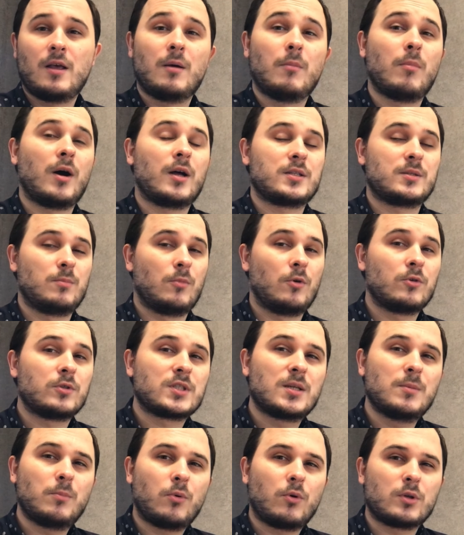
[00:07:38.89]
But
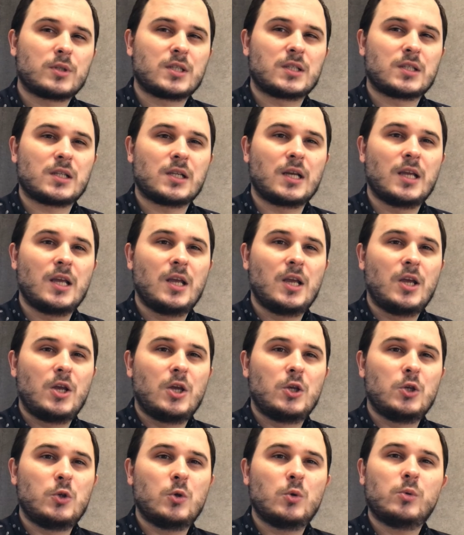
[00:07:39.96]
most importantly,
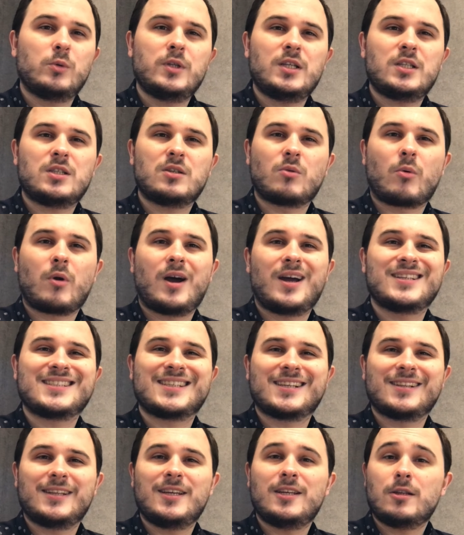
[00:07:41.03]
you'll need to write
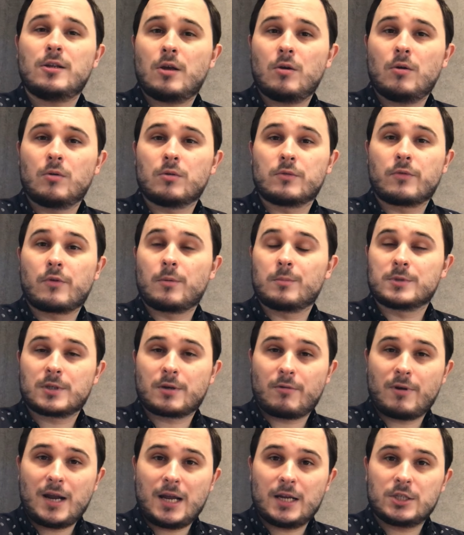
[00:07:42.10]
clean code from
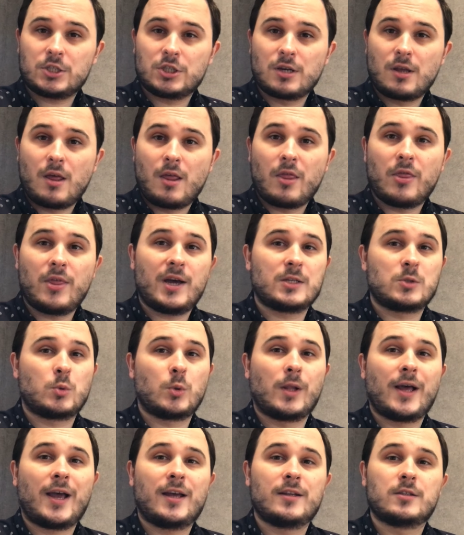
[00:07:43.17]
scratch that
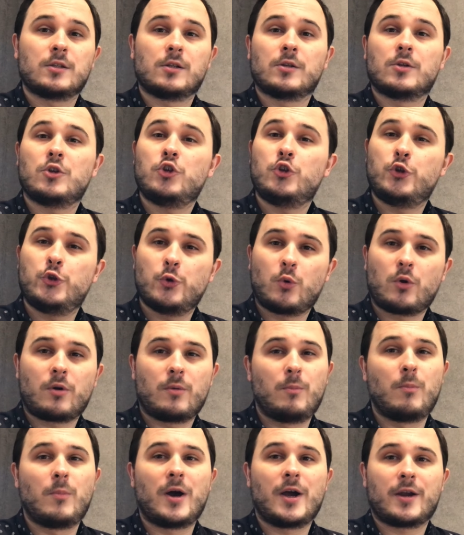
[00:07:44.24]
will handle your
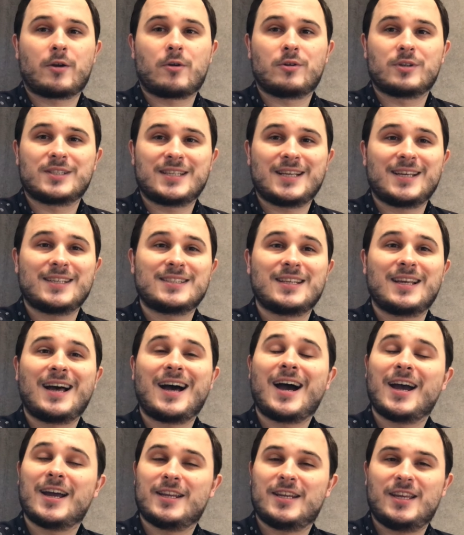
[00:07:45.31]
micro SaaS
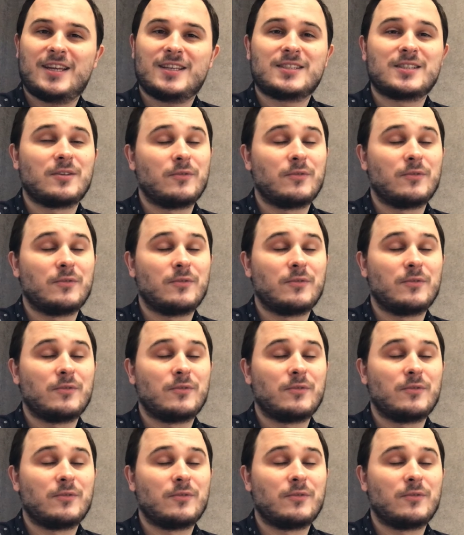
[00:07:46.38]
ideas